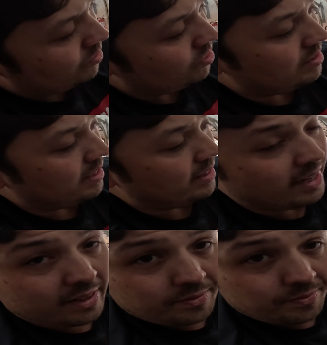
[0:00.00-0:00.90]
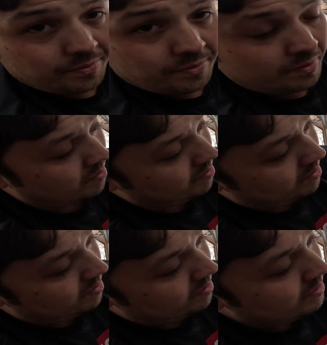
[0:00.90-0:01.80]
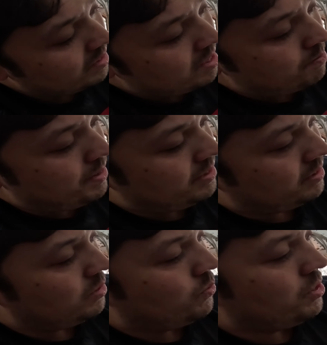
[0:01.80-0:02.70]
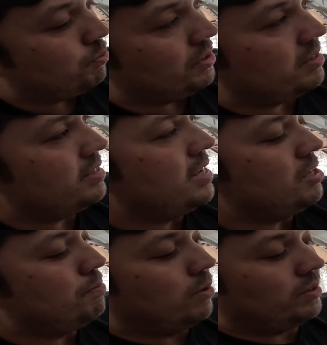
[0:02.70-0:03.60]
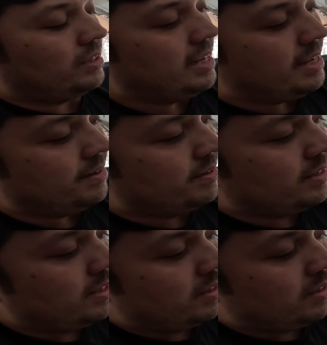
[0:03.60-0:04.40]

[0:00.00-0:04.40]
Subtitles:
Just like that. And basically when you put this in, you bolt it in.